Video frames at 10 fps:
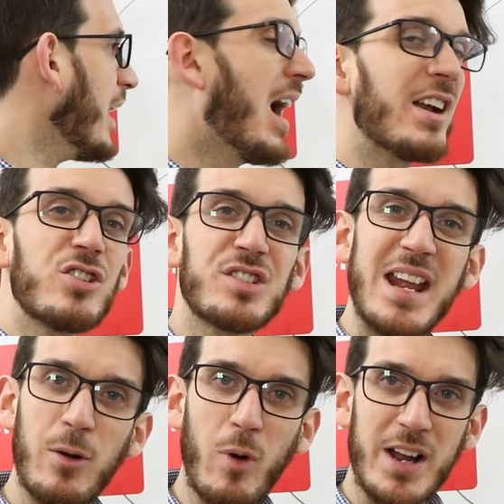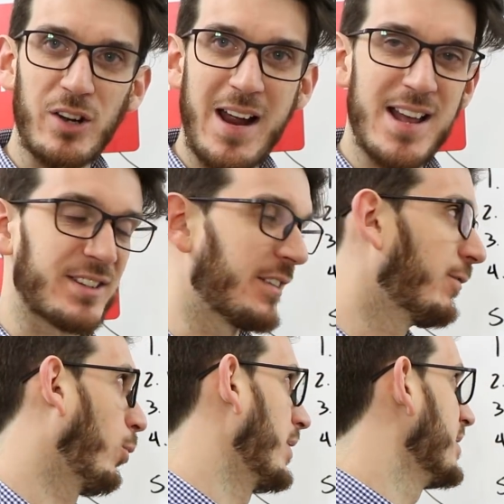I understand why you're asking
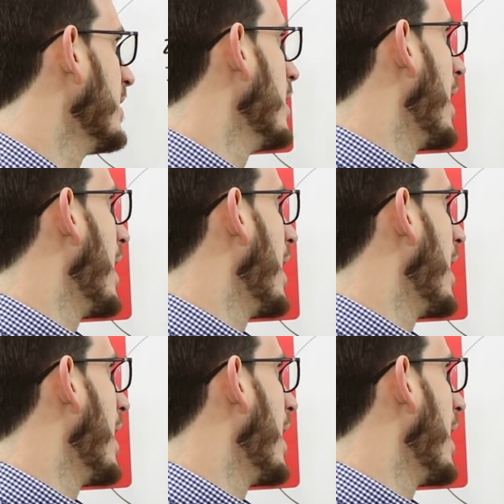for it.